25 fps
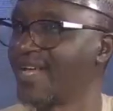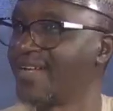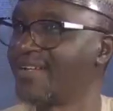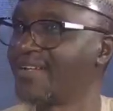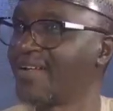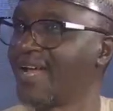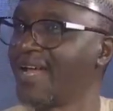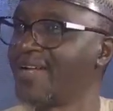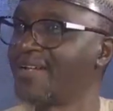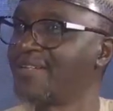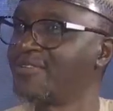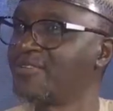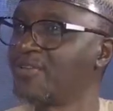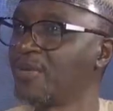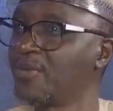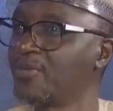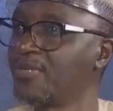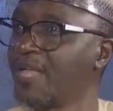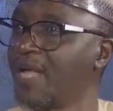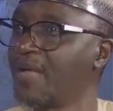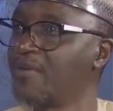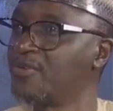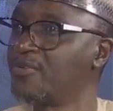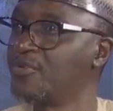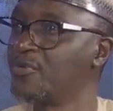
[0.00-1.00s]
and
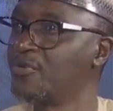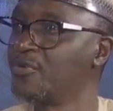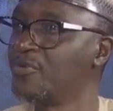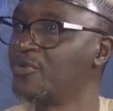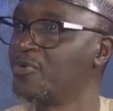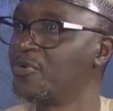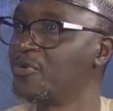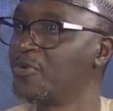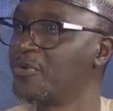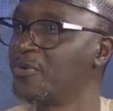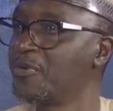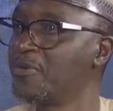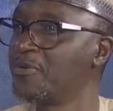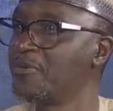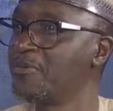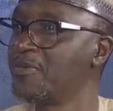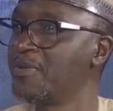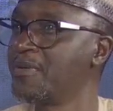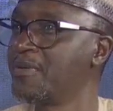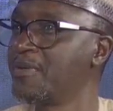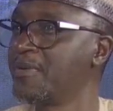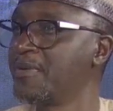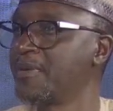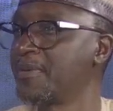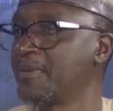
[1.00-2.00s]
sometimes you
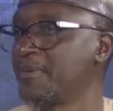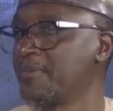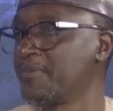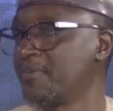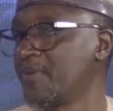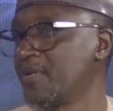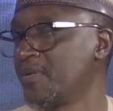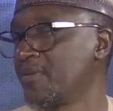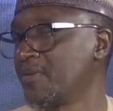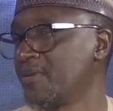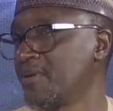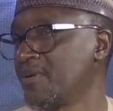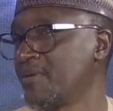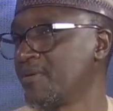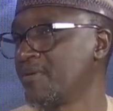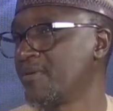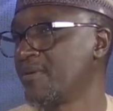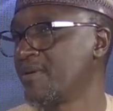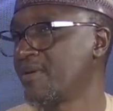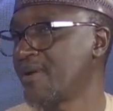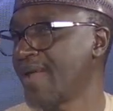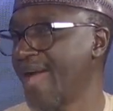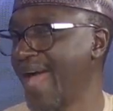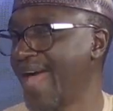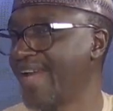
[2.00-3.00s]

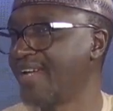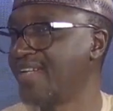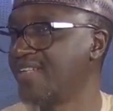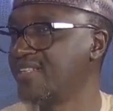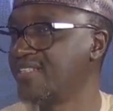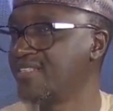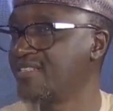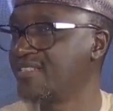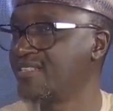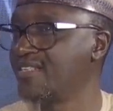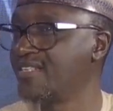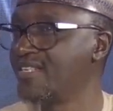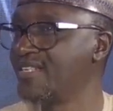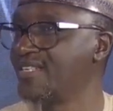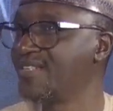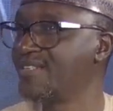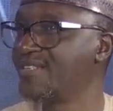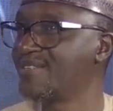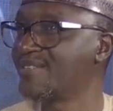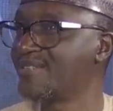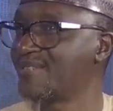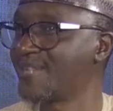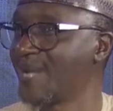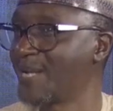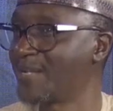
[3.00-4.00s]
rarely
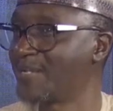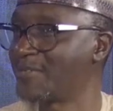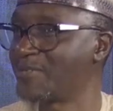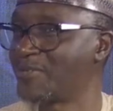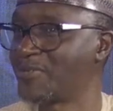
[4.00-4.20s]
see such